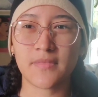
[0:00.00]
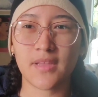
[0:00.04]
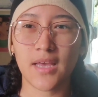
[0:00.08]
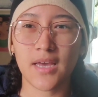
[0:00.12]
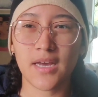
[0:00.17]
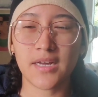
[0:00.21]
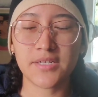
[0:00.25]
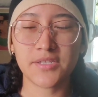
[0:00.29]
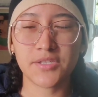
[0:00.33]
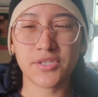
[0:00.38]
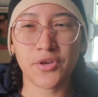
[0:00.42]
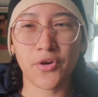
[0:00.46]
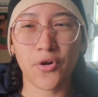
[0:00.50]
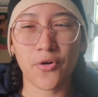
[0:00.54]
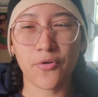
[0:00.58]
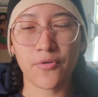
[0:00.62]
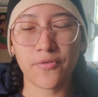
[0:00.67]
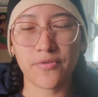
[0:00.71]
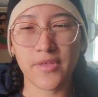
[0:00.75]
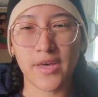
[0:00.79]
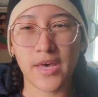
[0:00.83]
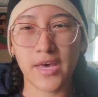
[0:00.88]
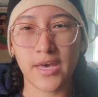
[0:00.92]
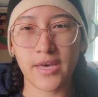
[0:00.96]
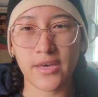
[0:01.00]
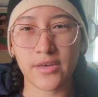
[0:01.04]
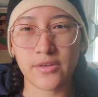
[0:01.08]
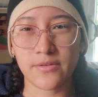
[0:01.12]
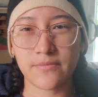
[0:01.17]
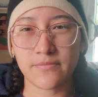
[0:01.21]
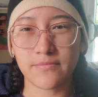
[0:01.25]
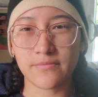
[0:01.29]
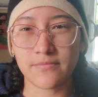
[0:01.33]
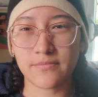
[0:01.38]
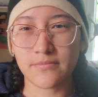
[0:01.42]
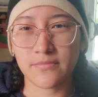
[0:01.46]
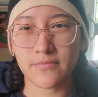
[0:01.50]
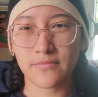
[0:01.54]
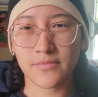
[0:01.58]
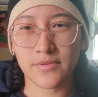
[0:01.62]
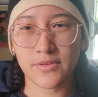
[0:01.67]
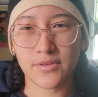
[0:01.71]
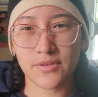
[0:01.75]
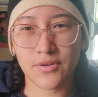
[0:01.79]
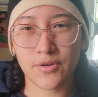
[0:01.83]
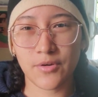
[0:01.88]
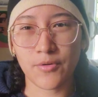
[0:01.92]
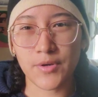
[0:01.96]
I know that
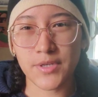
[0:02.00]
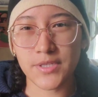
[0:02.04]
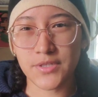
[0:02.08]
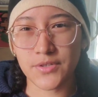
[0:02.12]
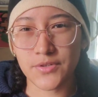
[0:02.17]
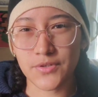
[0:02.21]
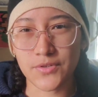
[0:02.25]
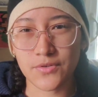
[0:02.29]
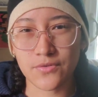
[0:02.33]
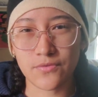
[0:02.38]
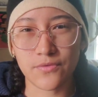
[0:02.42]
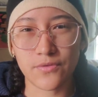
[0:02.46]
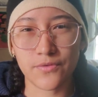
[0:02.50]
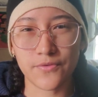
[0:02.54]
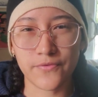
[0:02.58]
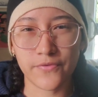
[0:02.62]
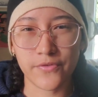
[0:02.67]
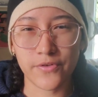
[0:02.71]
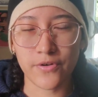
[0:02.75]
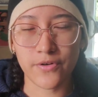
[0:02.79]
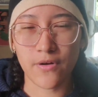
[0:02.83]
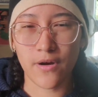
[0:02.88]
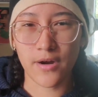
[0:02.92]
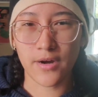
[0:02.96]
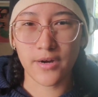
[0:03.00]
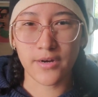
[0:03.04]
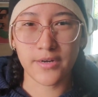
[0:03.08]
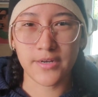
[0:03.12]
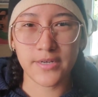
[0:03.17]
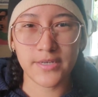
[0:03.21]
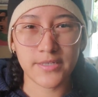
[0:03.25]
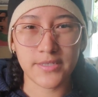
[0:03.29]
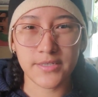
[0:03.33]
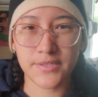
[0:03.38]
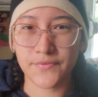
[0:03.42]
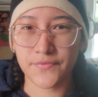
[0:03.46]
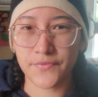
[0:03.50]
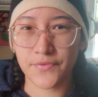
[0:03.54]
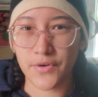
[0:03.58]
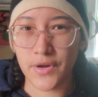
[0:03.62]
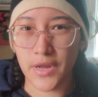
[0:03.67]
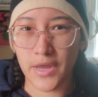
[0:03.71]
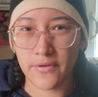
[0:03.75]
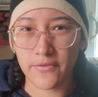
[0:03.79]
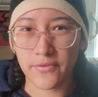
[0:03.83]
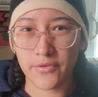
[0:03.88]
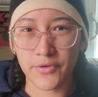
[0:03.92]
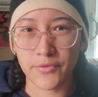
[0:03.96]
going to school for art isn't for
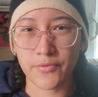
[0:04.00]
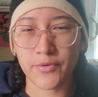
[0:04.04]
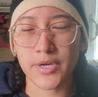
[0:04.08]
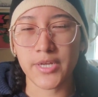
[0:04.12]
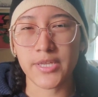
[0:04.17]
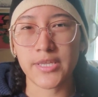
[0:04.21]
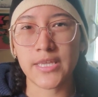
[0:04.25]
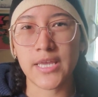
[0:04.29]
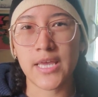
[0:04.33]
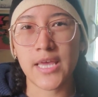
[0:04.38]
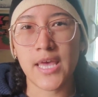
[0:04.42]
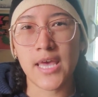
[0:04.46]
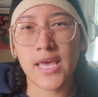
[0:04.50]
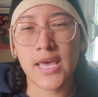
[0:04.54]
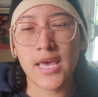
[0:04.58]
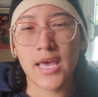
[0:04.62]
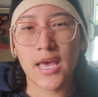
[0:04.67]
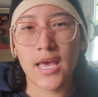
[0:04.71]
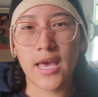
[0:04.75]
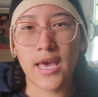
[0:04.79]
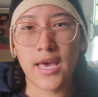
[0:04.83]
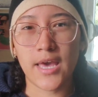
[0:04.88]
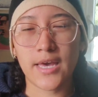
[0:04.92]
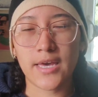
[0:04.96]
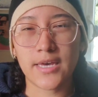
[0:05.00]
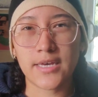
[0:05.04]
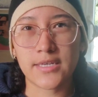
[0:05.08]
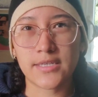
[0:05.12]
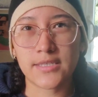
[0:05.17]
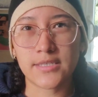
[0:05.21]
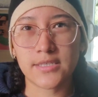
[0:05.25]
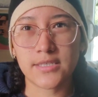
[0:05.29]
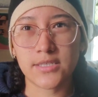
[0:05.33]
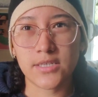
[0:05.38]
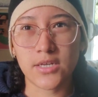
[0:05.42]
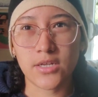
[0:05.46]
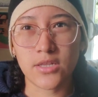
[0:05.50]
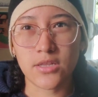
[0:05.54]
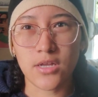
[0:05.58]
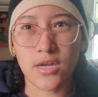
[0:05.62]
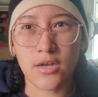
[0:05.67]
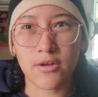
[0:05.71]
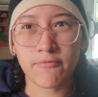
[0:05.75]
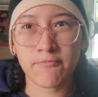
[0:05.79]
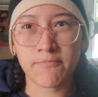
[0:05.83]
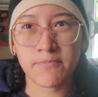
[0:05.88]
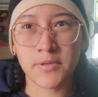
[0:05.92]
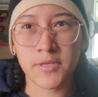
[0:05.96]
everyone, and a
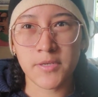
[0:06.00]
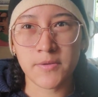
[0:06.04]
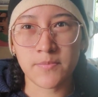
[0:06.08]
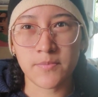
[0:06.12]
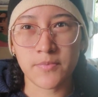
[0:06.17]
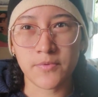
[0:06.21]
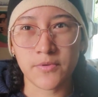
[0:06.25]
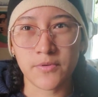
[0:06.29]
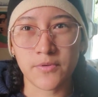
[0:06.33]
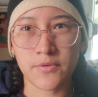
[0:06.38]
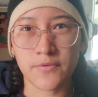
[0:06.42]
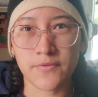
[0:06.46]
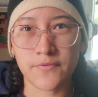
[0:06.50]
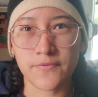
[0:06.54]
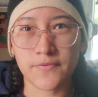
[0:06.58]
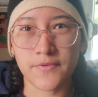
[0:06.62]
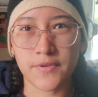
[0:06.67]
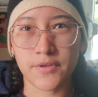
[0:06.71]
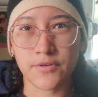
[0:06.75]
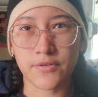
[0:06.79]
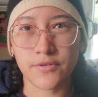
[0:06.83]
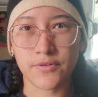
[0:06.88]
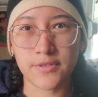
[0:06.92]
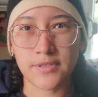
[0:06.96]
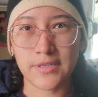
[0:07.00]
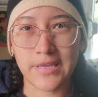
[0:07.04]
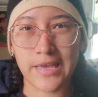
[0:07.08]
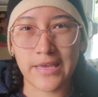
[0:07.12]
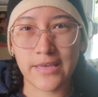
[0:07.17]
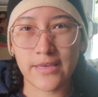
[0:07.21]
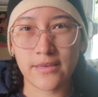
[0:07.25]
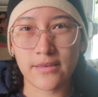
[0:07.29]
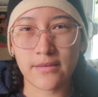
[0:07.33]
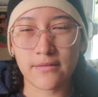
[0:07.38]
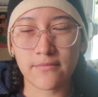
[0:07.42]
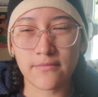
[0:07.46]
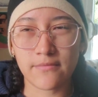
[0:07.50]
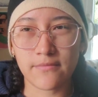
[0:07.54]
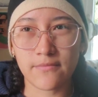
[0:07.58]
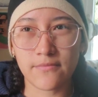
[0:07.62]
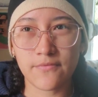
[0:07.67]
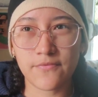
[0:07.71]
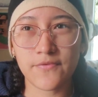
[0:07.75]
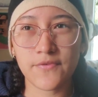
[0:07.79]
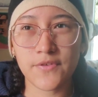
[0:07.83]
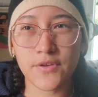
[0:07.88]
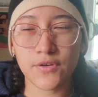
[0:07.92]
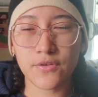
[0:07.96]
lot of people feel
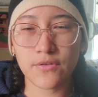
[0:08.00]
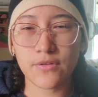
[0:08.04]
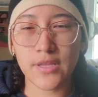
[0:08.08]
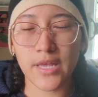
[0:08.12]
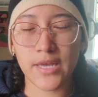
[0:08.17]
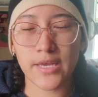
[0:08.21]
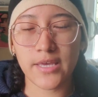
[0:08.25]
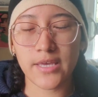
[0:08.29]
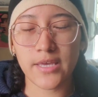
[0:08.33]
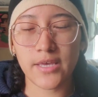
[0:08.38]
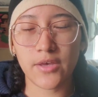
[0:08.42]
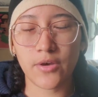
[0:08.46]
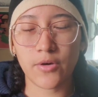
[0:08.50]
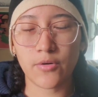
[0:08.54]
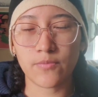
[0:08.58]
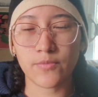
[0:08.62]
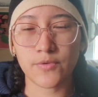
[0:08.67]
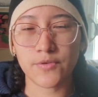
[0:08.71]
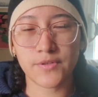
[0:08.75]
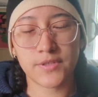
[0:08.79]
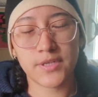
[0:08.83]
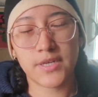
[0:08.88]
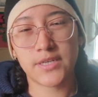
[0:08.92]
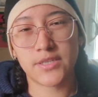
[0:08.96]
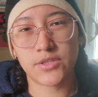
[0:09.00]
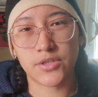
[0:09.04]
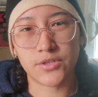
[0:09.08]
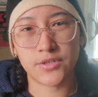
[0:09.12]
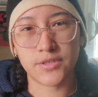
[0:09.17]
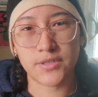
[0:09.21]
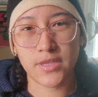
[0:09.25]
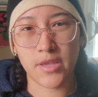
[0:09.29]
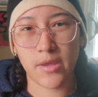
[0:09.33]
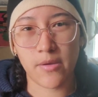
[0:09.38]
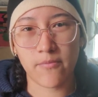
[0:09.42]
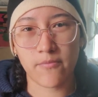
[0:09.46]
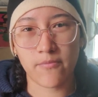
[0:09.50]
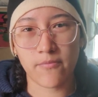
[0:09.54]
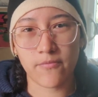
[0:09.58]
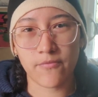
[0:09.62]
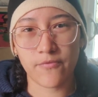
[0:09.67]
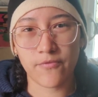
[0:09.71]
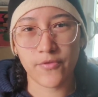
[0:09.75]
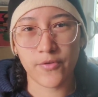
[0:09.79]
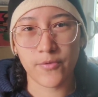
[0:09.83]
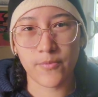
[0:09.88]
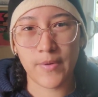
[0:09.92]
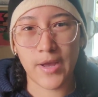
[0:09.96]
like it almost hinders them
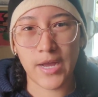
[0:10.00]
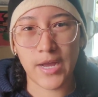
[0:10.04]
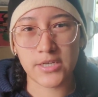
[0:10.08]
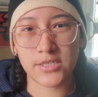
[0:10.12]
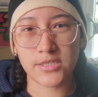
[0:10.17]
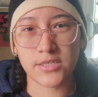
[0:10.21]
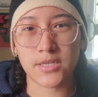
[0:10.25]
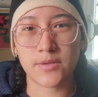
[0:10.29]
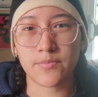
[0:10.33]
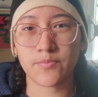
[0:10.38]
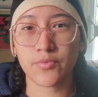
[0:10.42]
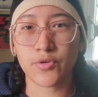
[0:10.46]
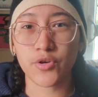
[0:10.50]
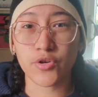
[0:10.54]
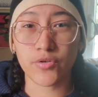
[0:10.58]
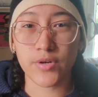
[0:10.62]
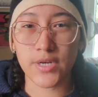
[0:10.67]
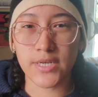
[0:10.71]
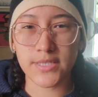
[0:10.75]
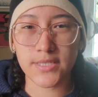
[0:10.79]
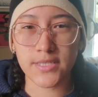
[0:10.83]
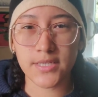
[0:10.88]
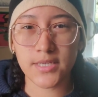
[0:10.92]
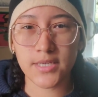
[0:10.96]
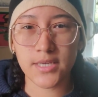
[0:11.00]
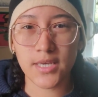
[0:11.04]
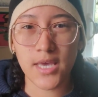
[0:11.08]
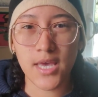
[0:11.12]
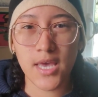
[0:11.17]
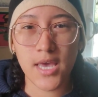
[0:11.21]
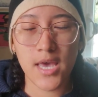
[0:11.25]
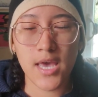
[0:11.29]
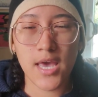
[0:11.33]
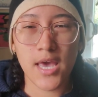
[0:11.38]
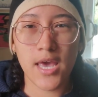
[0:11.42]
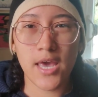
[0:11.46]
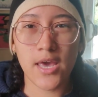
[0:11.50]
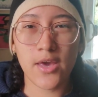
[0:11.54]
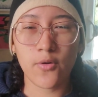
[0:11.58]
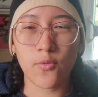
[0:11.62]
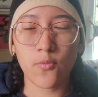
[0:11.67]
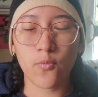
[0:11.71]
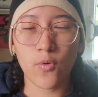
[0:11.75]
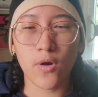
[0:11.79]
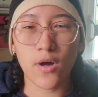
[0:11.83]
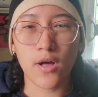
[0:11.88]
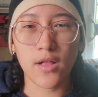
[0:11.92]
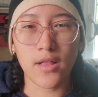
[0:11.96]
from actually progressing.
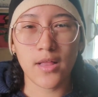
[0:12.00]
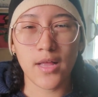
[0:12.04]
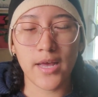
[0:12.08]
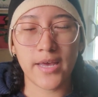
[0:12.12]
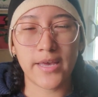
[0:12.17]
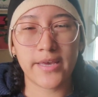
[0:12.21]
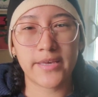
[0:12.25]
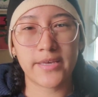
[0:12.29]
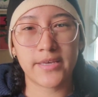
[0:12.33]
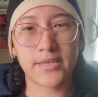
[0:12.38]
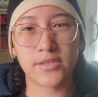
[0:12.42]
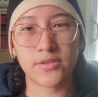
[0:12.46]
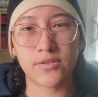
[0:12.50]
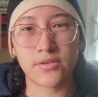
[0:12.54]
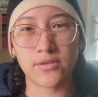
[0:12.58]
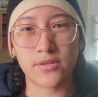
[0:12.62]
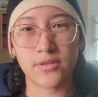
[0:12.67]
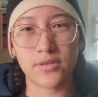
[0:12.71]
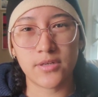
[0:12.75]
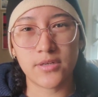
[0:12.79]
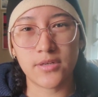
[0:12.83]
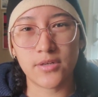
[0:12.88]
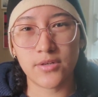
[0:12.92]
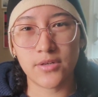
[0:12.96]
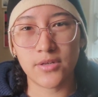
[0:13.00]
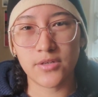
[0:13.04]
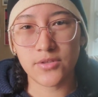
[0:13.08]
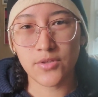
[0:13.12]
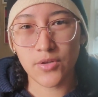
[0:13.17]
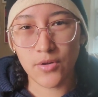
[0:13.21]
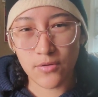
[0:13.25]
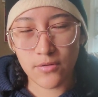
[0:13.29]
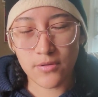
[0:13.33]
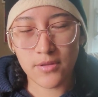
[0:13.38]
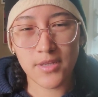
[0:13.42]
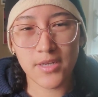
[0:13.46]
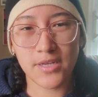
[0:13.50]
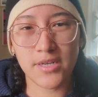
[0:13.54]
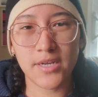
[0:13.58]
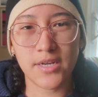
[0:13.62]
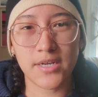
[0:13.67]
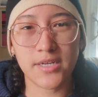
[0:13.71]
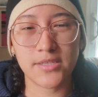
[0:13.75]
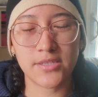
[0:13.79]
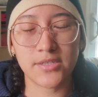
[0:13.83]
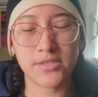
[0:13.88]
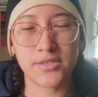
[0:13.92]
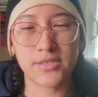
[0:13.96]
And while I can totally
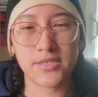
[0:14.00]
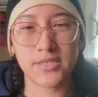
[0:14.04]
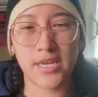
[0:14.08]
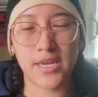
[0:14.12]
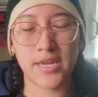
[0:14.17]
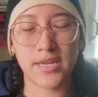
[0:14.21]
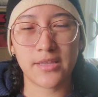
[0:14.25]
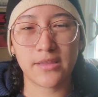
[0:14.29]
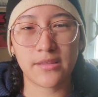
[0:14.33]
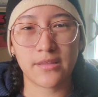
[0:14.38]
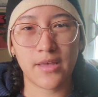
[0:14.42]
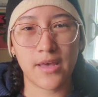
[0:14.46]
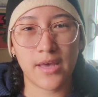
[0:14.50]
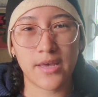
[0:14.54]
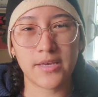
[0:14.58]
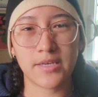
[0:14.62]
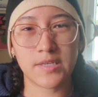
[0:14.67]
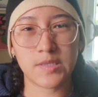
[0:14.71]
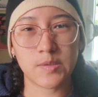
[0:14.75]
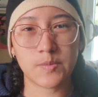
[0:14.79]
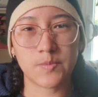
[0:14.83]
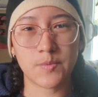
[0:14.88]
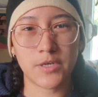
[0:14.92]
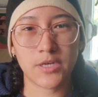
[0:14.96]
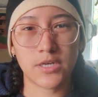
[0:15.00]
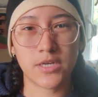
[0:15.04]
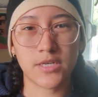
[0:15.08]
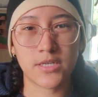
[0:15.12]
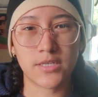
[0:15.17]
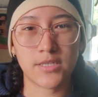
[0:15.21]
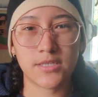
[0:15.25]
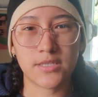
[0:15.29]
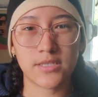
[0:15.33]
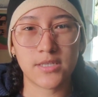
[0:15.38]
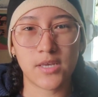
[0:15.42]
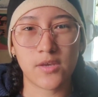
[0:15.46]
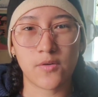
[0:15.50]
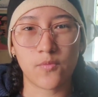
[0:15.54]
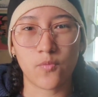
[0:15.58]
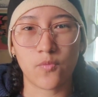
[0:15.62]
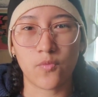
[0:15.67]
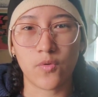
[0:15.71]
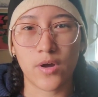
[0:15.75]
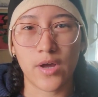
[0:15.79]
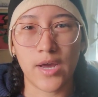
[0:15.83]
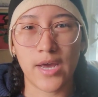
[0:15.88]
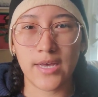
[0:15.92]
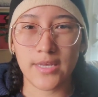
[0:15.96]
understand that experience and
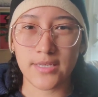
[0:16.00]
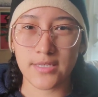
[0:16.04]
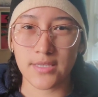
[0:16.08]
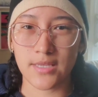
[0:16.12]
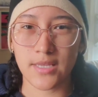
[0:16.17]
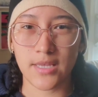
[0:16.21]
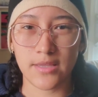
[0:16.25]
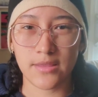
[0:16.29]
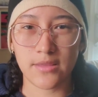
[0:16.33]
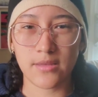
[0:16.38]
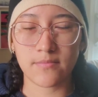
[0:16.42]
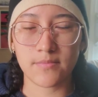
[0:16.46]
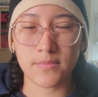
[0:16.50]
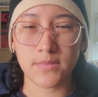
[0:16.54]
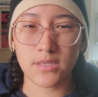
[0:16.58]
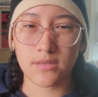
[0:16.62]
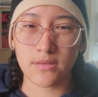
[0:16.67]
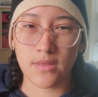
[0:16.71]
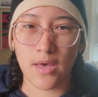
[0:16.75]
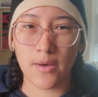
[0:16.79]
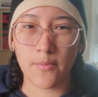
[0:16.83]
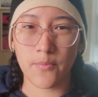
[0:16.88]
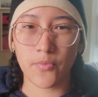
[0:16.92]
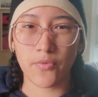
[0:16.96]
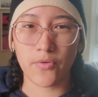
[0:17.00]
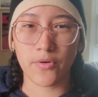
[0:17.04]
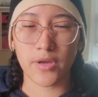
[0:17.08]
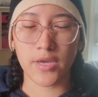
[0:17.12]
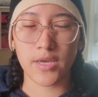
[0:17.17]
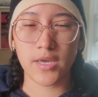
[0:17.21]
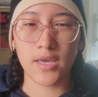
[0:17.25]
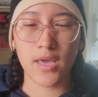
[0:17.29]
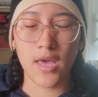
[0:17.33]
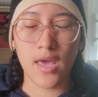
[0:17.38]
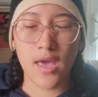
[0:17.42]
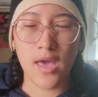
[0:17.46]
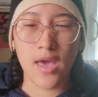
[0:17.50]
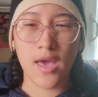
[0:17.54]
what has led them to that point,